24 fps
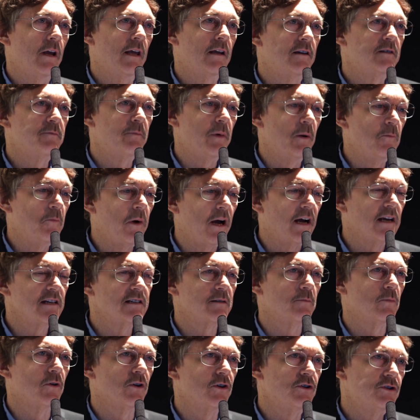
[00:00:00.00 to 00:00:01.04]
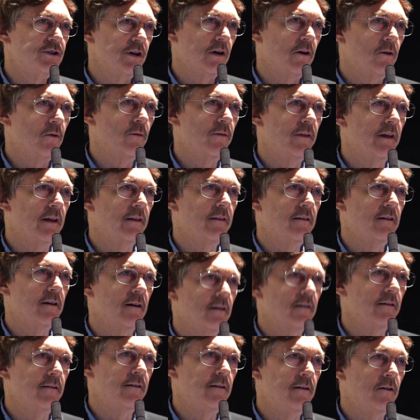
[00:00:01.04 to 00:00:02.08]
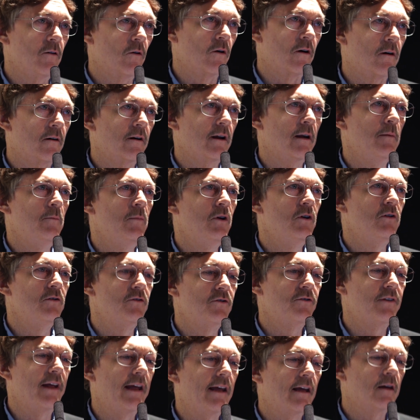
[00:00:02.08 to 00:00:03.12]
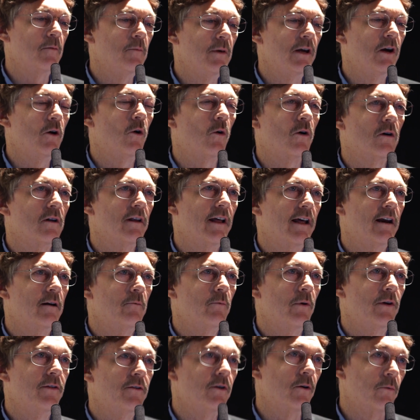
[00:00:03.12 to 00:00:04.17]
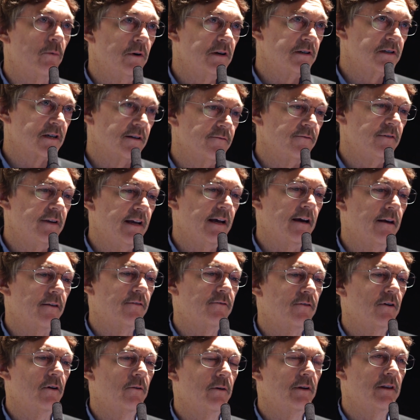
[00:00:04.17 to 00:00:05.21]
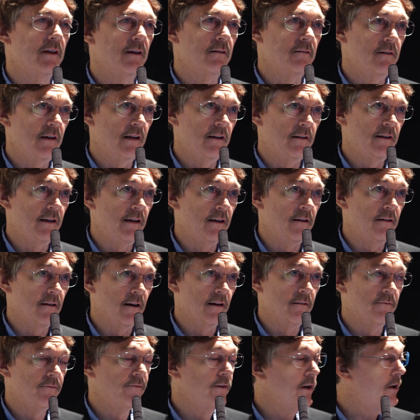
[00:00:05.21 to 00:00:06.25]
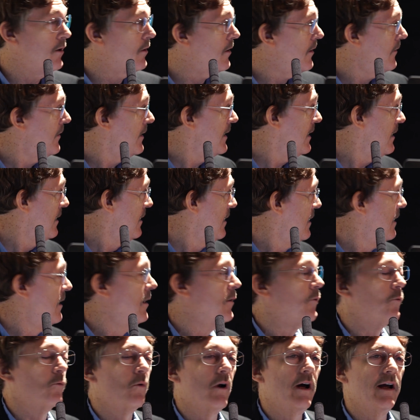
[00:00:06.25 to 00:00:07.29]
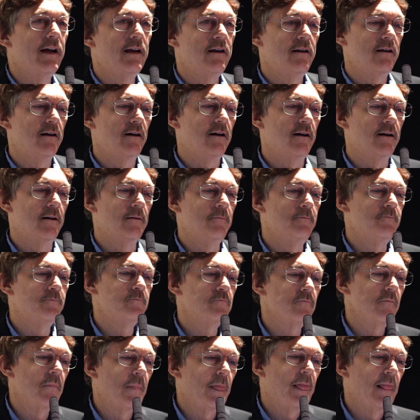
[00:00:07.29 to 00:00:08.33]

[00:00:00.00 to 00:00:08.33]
it's been possible to show that your immune state can be correlated with your risk of death. So in the figure on the right,